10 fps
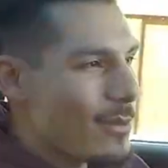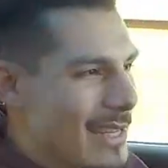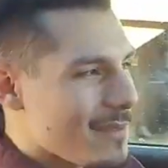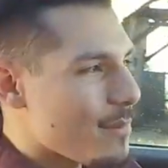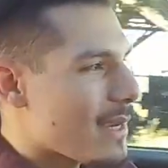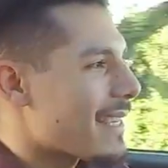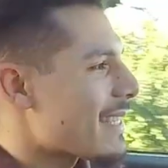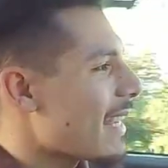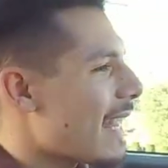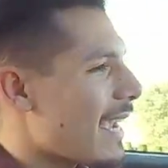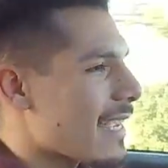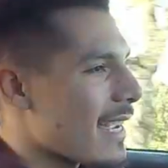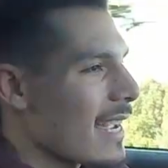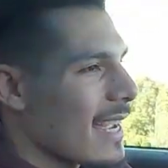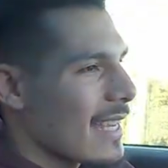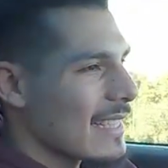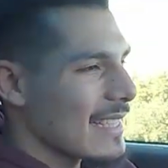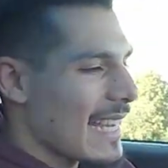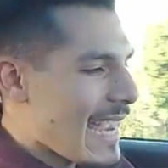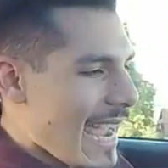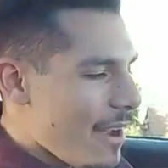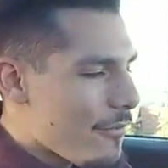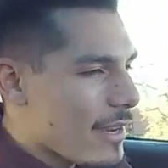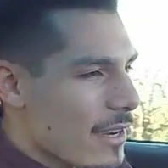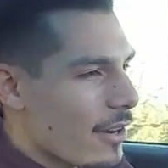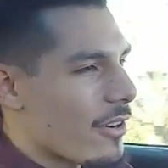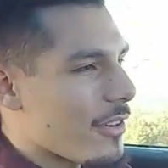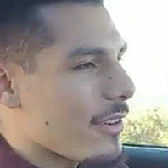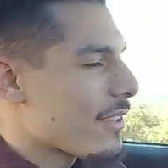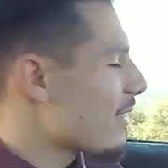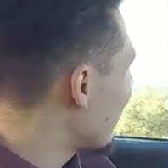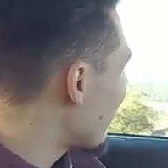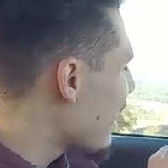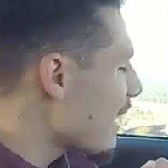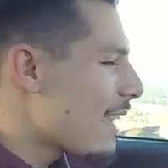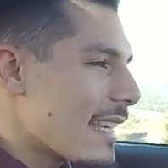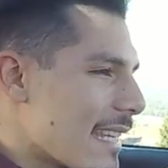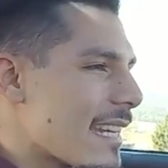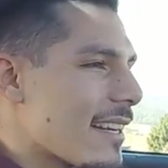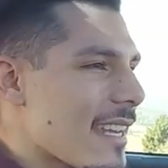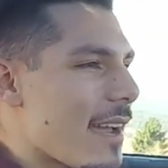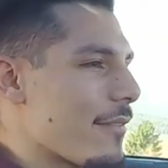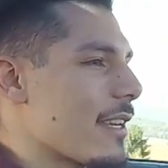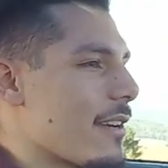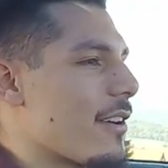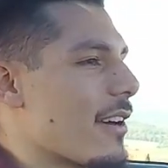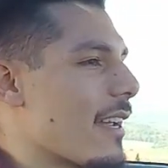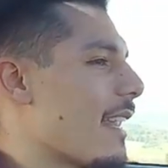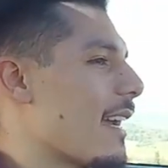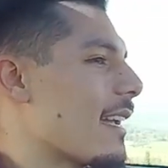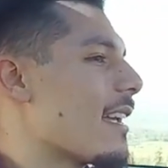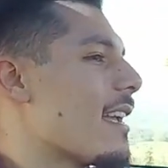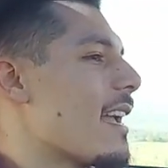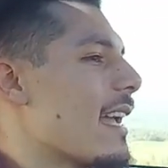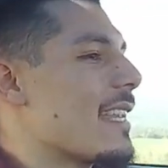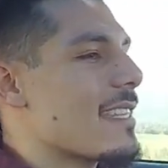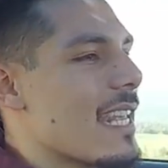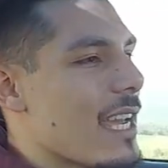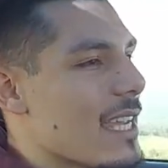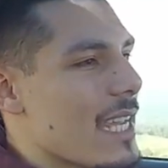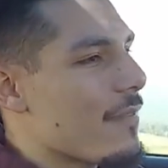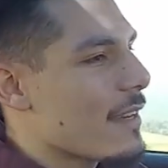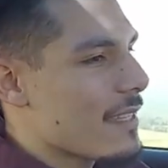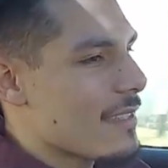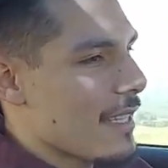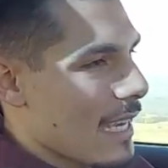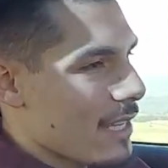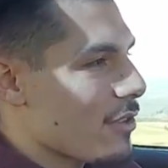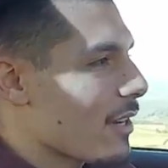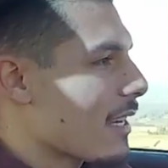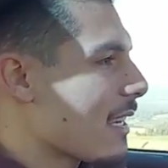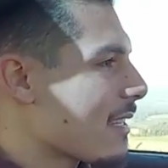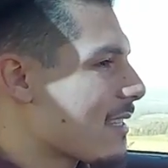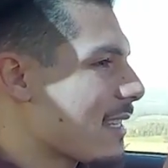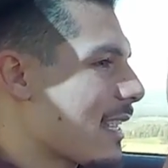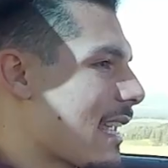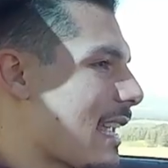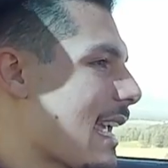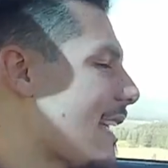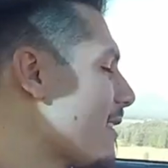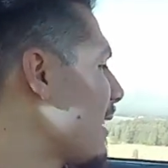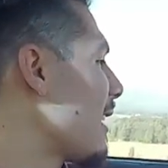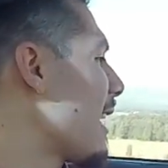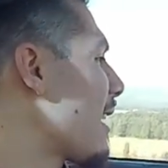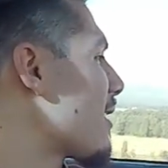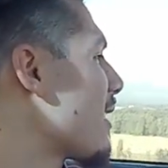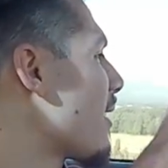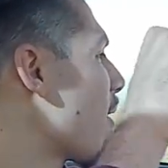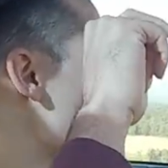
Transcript: reason, because I like every car, really, nearly every car I like. If it is electric, it's a gasoline engine,